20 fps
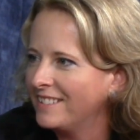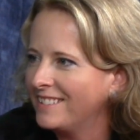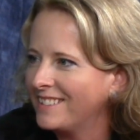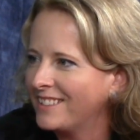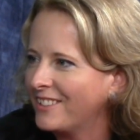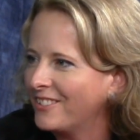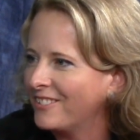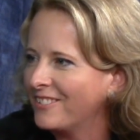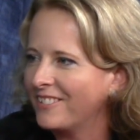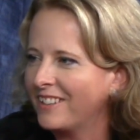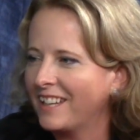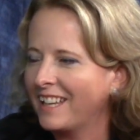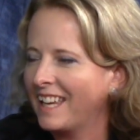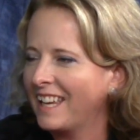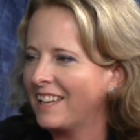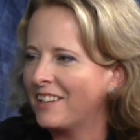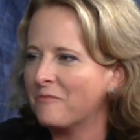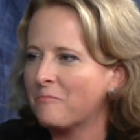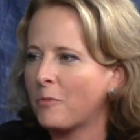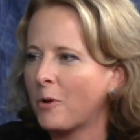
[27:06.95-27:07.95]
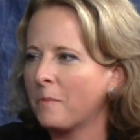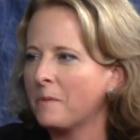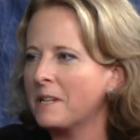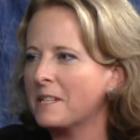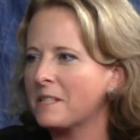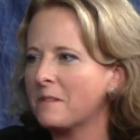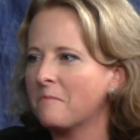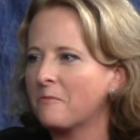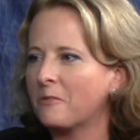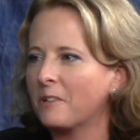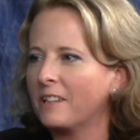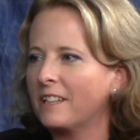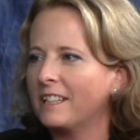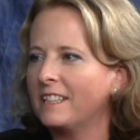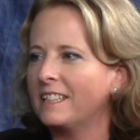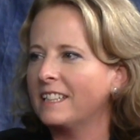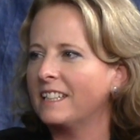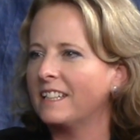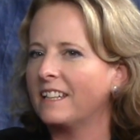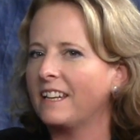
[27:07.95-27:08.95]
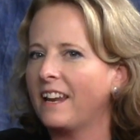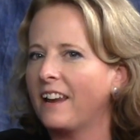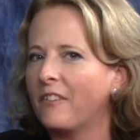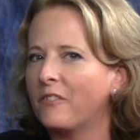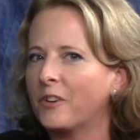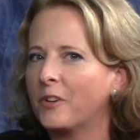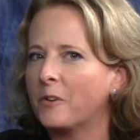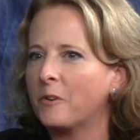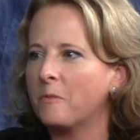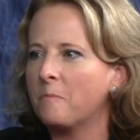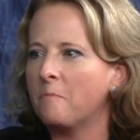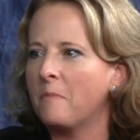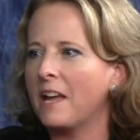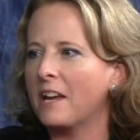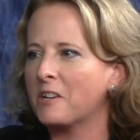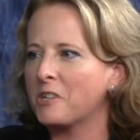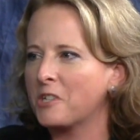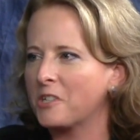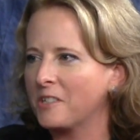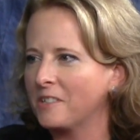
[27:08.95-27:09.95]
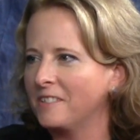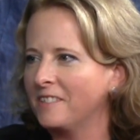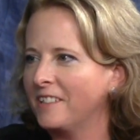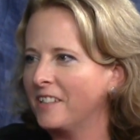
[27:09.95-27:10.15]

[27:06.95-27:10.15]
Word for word: So yeah. again, Mormonism really didn't ever mesh